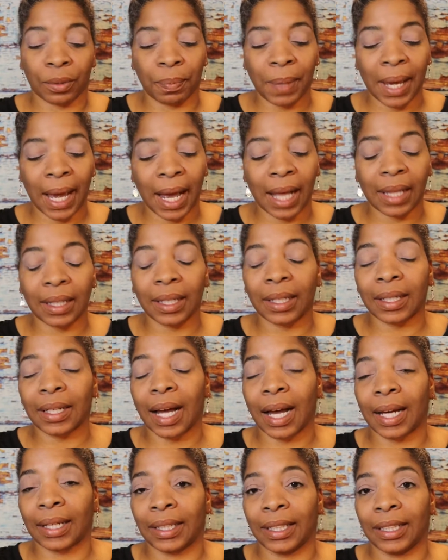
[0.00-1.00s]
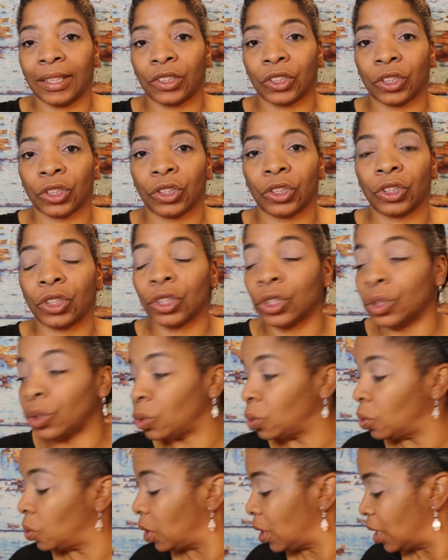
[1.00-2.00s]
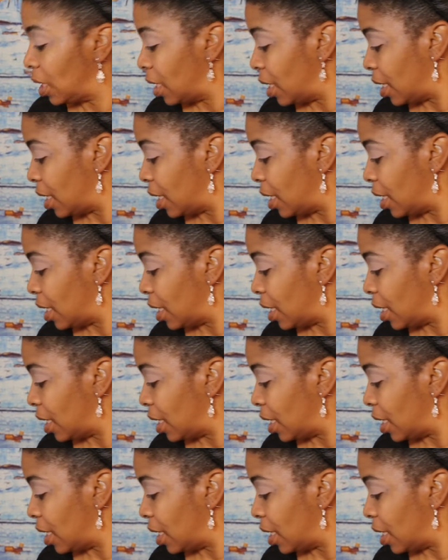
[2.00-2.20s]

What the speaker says: palette I need to do.